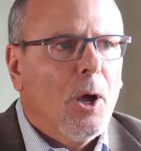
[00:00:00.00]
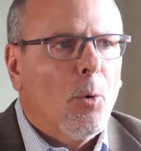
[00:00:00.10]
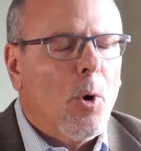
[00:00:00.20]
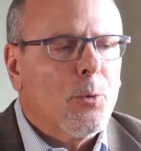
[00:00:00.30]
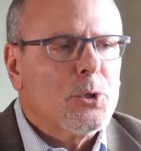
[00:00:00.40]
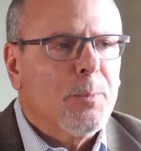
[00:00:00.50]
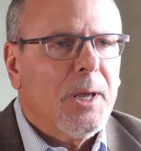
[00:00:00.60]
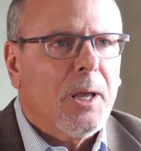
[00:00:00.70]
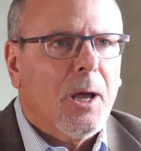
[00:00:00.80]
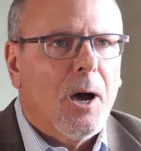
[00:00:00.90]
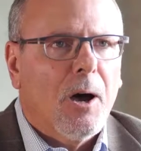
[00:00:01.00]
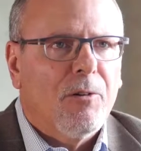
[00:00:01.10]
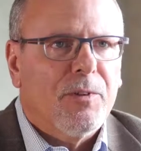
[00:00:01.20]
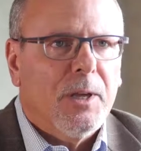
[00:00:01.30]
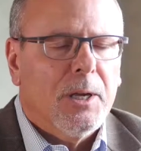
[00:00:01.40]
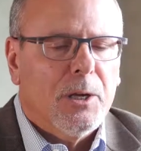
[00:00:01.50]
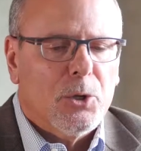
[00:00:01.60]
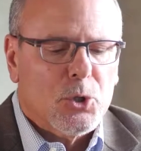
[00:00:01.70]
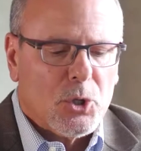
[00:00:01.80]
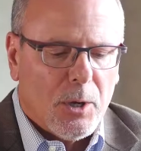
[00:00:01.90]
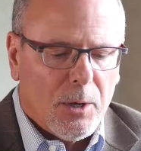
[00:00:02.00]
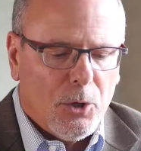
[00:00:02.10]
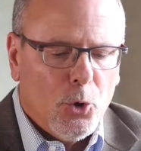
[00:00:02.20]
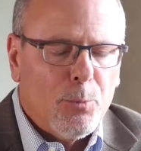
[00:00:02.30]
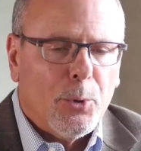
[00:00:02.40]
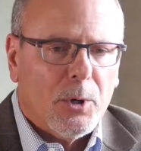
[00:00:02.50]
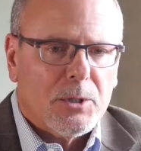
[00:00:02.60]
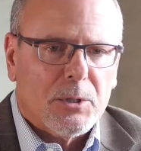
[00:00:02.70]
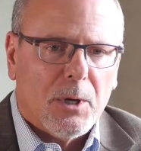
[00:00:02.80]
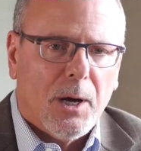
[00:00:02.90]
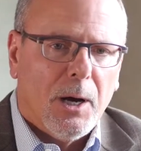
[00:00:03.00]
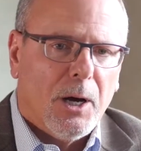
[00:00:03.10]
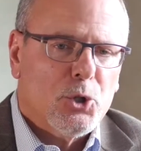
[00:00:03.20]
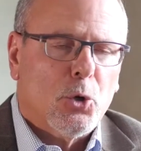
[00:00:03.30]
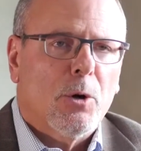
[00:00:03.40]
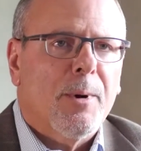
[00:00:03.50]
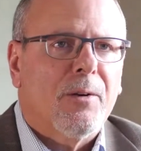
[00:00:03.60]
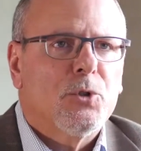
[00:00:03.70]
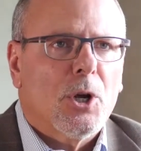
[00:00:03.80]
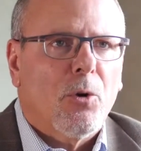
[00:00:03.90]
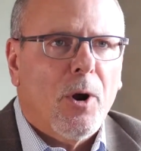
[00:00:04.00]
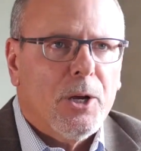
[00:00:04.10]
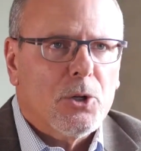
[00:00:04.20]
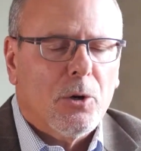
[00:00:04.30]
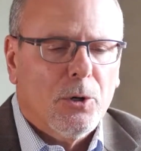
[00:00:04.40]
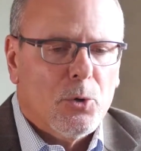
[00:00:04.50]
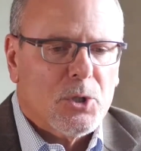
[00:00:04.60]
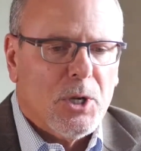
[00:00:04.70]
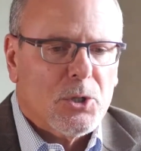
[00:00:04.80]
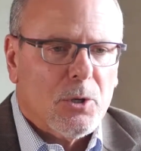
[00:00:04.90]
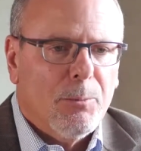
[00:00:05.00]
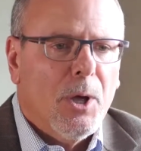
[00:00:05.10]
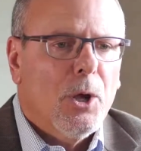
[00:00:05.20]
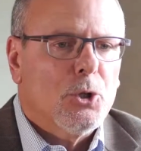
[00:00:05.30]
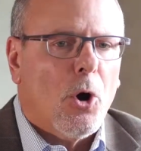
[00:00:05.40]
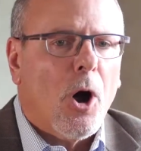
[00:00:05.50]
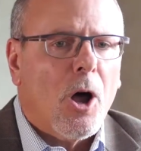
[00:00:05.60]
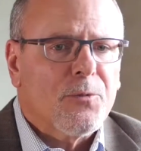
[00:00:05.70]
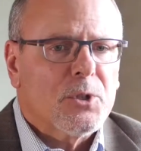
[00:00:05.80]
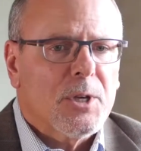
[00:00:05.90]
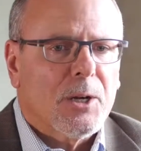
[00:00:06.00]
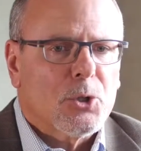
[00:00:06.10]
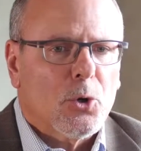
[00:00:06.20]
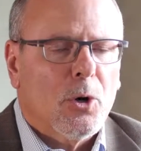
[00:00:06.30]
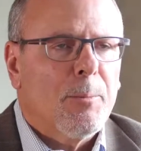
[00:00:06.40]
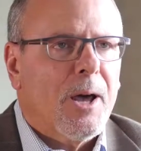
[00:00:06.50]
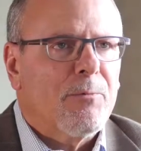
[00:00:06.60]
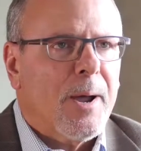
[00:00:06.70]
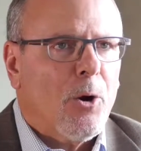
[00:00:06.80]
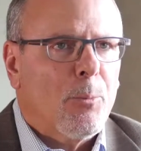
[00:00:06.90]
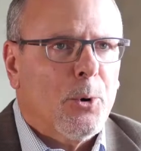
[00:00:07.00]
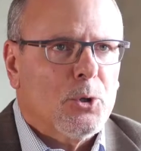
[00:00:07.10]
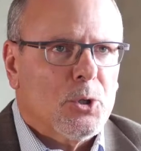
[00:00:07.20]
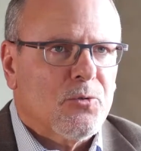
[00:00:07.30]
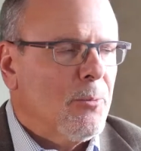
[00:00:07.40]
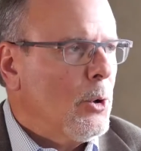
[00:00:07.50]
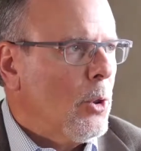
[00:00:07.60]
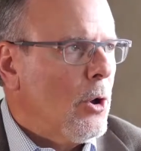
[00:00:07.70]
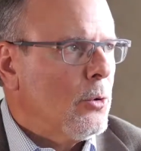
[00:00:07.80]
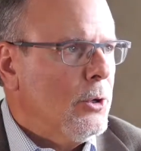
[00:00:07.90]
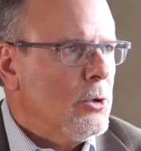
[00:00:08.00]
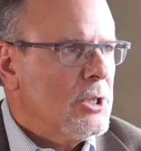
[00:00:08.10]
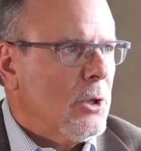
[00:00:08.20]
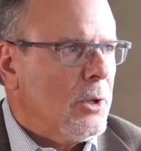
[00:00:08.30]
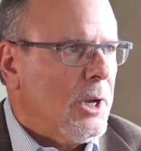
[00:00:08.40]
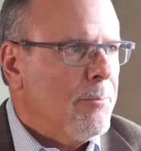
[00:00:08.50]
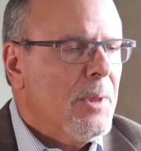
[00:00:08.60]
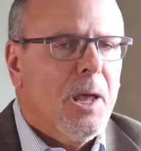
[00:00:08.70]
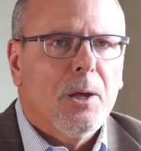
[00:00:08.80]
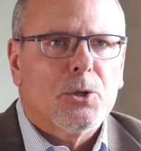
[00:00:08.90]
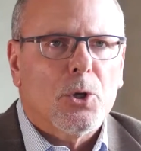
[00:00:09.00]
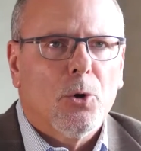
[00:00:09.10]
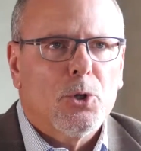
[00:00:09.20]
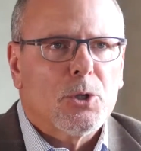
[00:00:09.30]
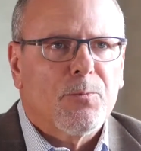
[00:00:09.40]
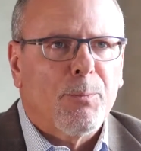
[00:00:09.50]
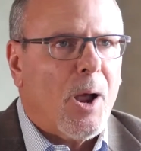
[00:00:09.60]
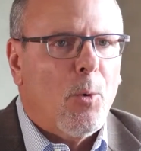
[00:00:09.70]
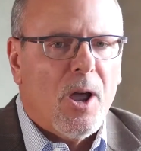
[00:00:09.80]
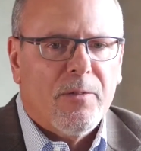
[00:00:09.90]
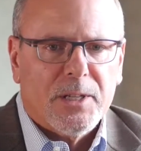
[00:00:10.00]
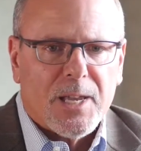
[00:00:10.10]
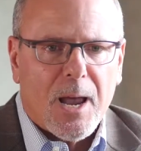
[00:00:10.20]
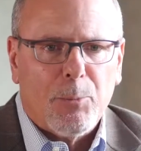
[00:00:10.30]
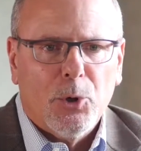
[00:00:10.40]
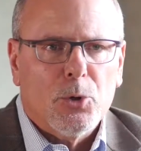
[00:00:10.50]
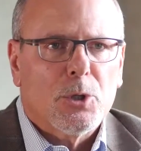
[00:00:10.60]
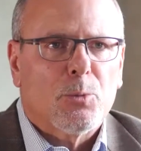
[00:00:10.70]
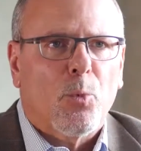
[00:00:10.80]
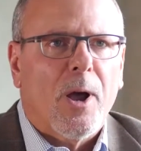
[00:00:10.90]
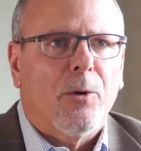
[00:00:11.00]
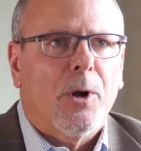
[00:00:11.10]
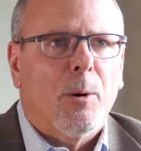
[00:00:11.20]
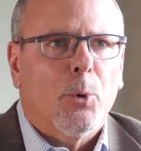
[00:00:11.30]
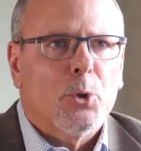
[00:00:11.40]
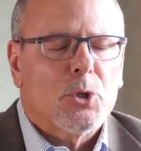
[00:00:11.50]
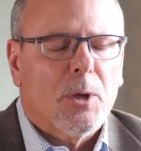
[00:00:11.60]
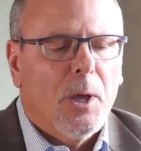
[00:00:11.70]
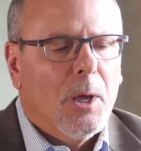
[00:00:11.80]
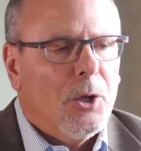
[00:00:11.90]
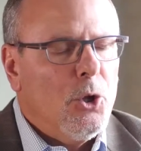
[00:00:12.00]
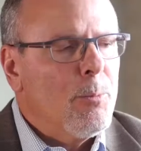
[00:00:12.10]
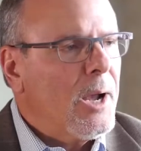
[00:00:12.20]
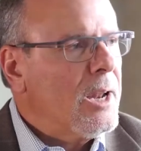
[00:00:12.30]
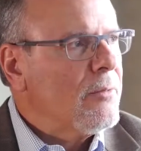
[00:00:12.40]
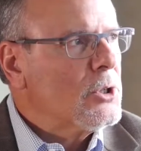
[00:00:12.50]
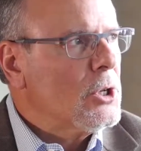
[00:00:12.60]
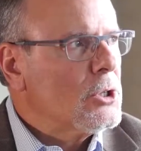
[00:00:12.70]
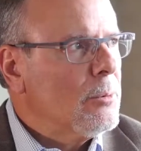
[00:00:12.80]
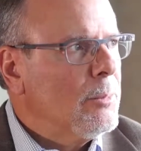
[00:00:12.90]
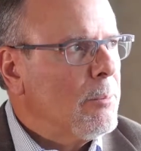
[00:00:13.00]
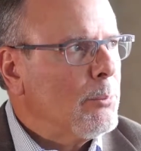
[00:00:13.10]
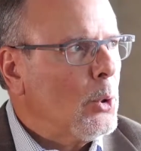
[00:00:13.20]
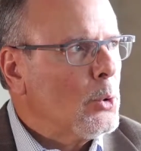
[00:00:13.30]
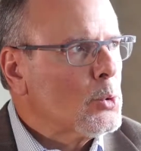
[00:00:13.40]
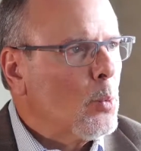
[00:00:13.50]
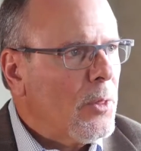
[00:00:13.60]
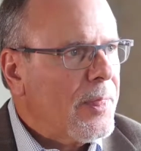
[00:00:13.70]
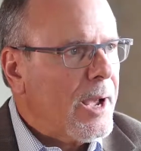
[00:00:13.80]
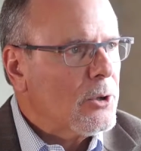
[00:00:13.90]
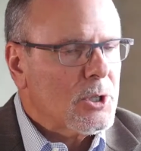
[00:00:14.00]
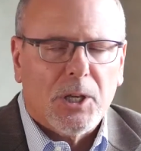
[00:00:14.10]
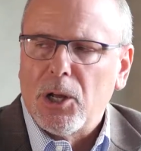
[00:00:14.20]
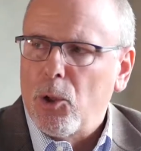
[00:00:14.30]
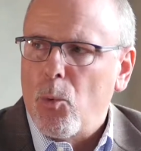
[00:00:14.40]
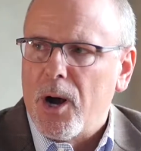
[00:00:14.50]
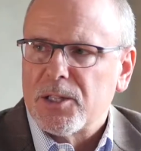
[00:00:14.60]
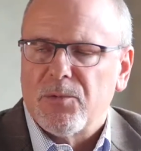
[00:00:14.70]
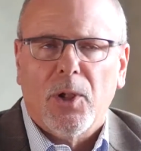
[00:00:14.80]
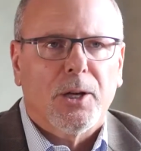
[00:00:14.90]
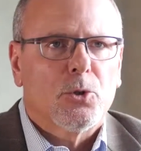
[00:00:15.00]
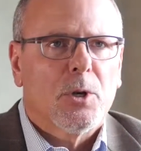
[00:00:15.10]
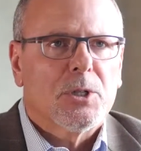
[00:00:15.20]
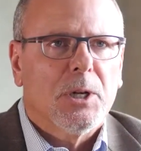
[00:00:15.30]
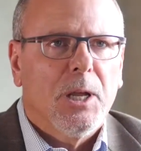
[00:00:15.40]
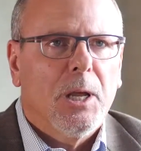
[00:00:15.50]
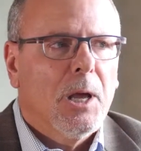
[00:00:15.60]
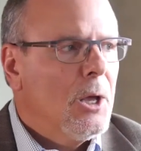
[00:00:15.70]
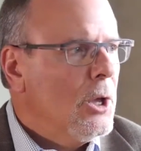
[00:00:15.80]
what we're speaking of is you put a certain amount of generation on your system to offset a certain amount of power purchase from your local utility. So just by way of example, using some round numbers, you might have a system that pulls 1,000 kilowatts of electricity.